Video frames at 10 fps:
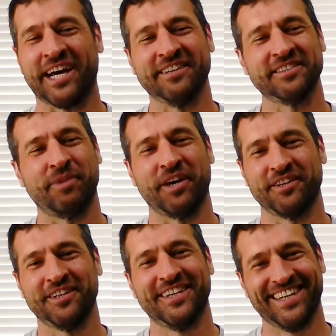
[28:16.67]
on
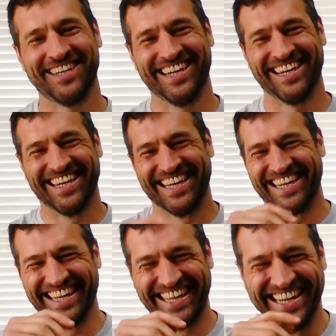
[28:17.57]
there a long
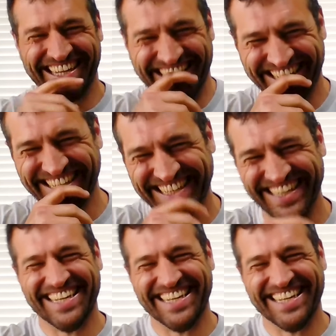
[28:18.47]
time. You ain't robbing me.